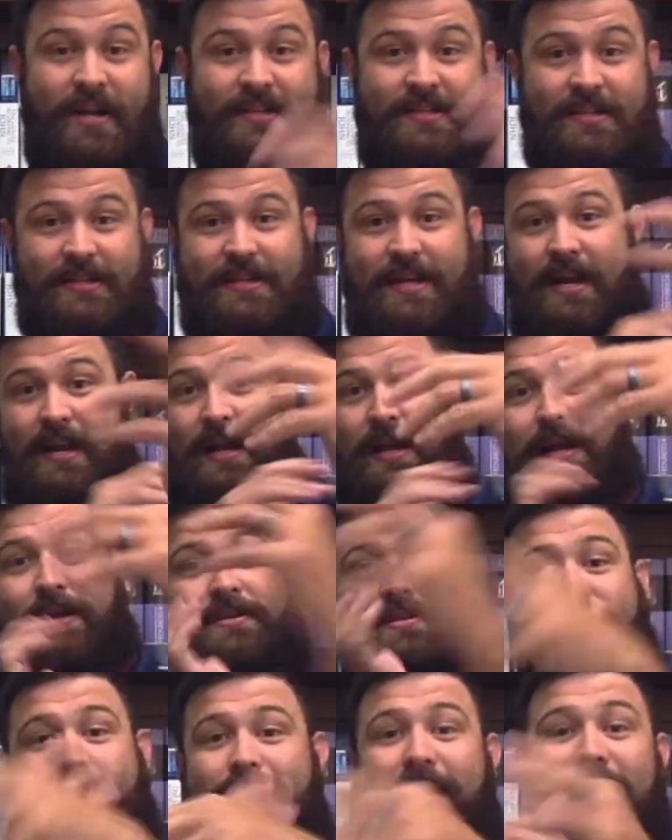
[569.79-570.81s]
it's just kind of
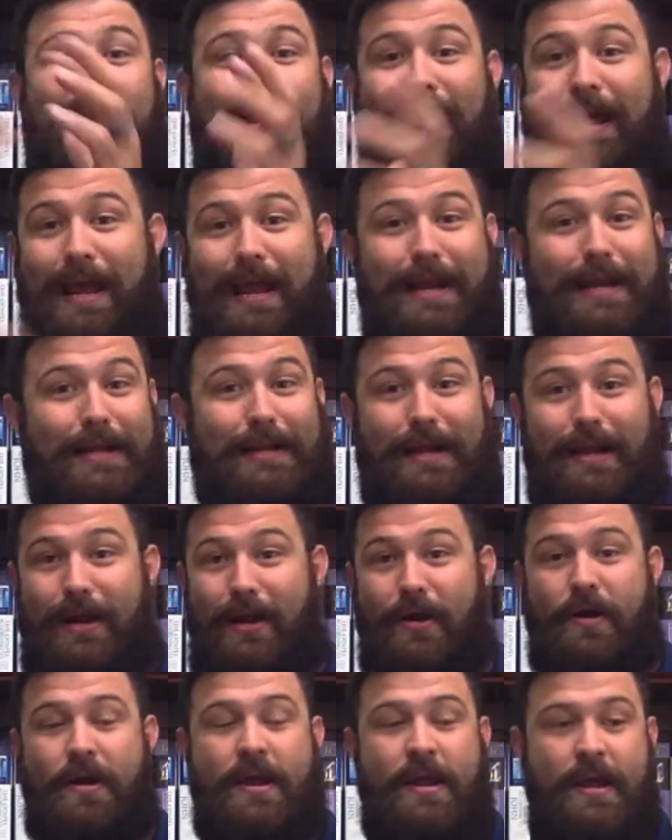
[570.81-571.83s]
just kind of hanging
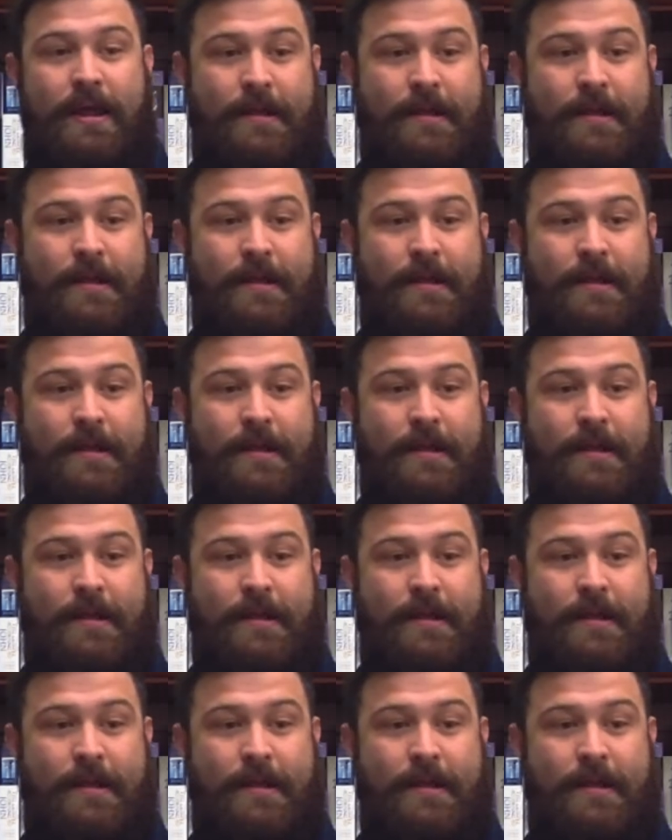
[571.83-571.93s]
there.